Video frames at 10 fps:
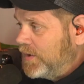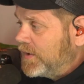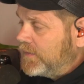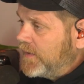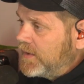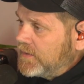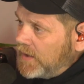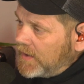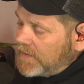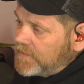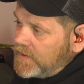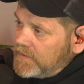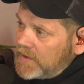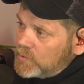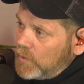around, and I
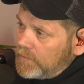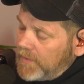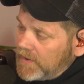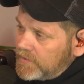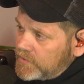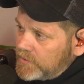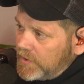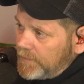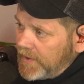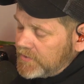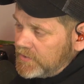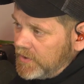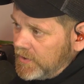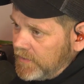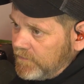think that's what Back to the Strip has
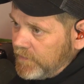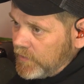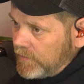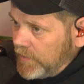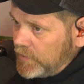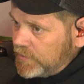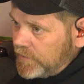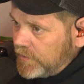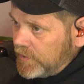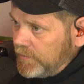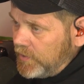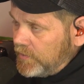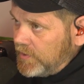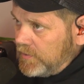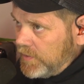done for the
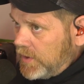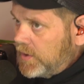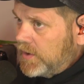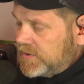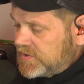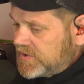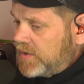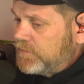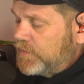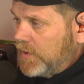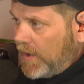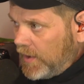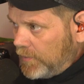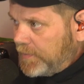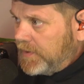community, except for
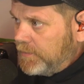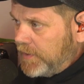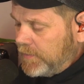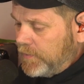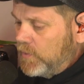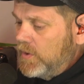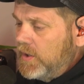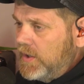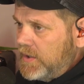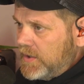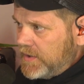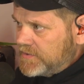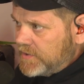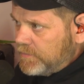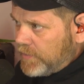helping people,
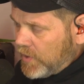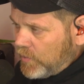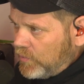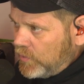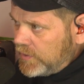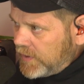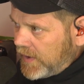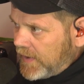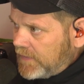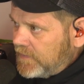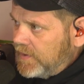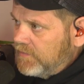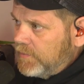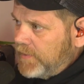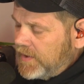is it brought one night that
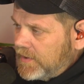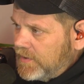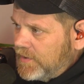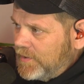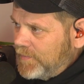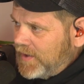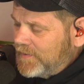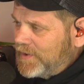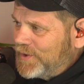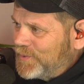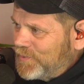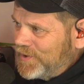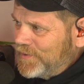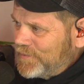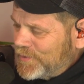everybody could come out and they could
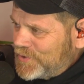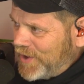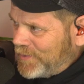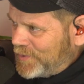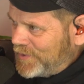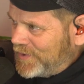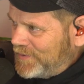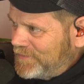relive their childhood.